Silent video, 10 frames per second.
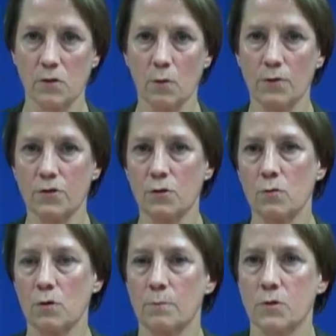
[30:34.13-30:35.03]
so the
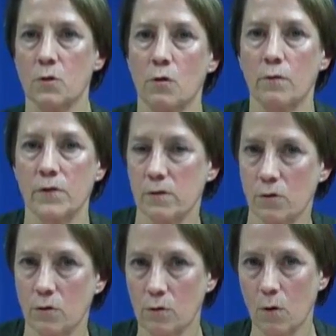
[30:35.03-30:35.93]
student observes
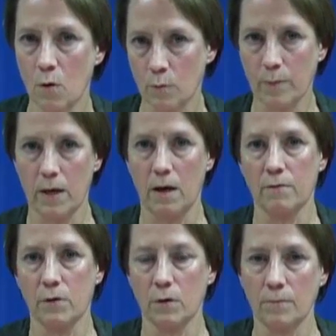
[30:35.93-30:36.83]
his or her own
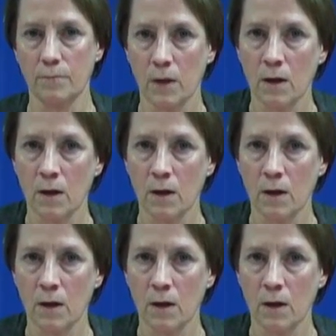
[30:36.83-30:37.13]
behavior.